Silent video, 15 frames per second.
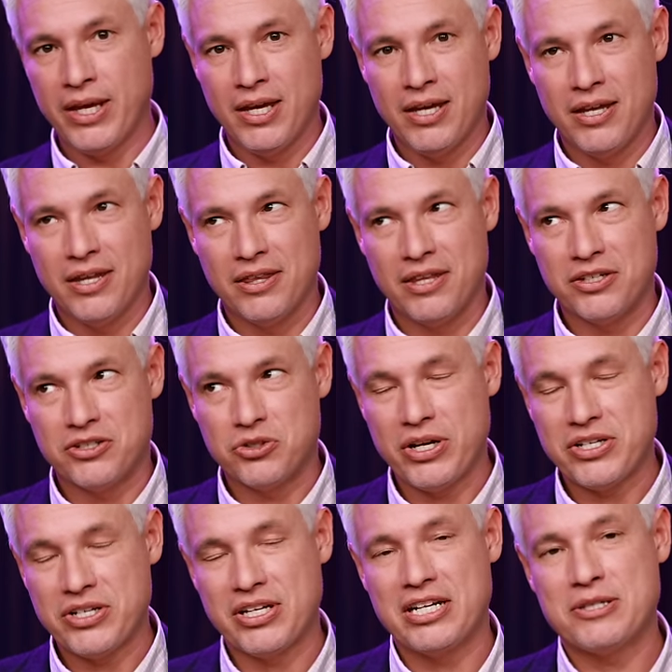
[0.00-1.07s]
The
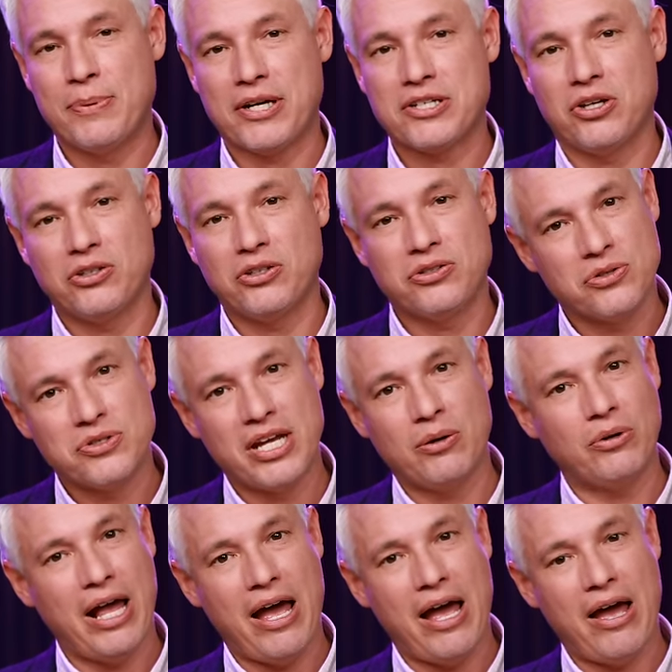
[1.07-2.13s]
translated specs also say it
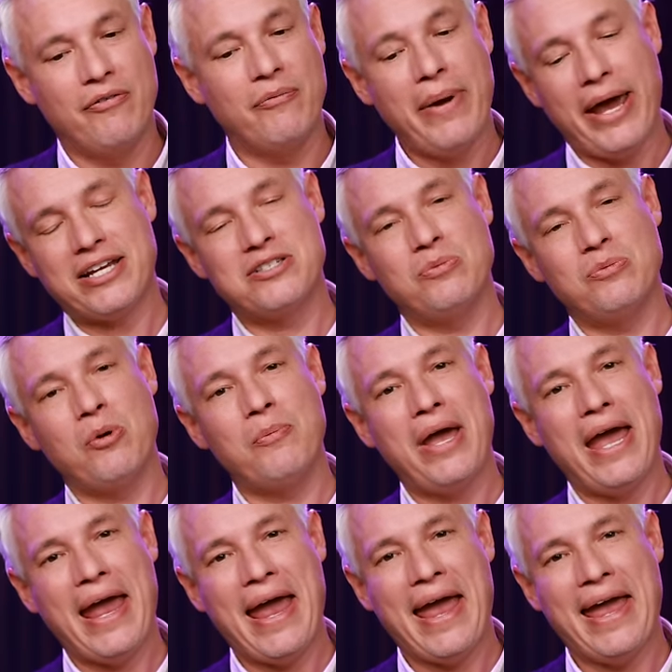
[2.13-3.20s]
will have maximum
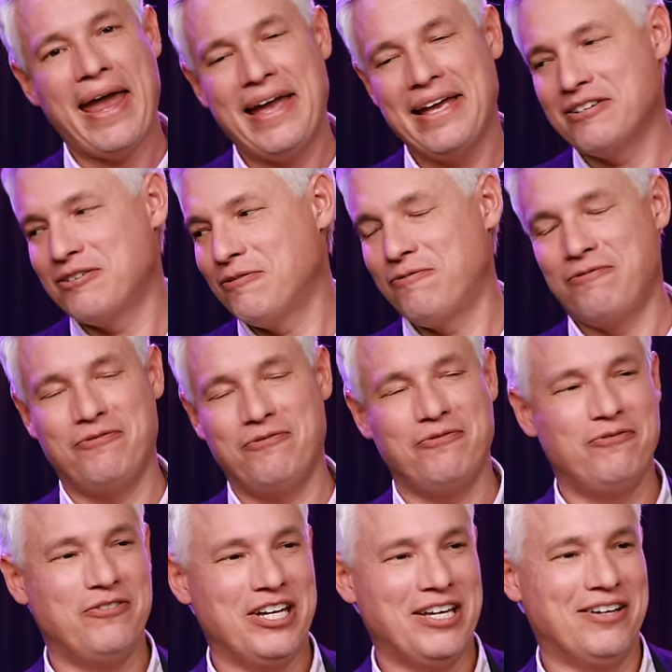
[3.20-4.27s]
hand
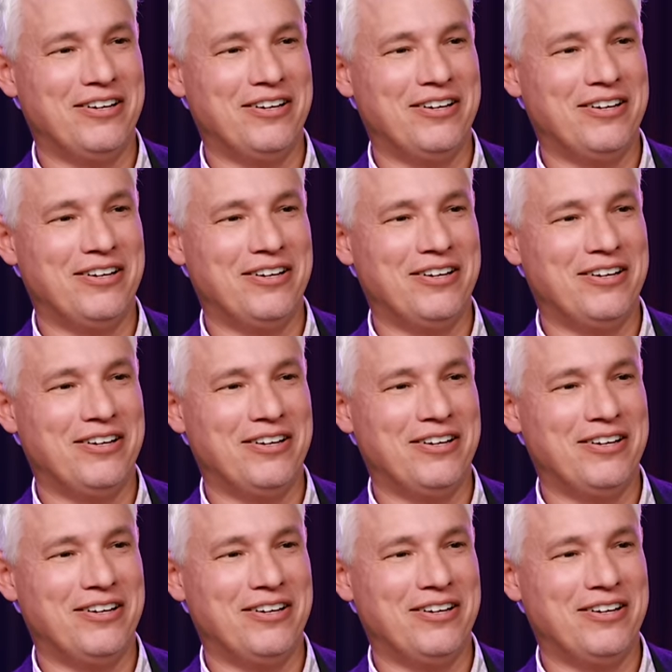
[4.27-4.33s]
feel,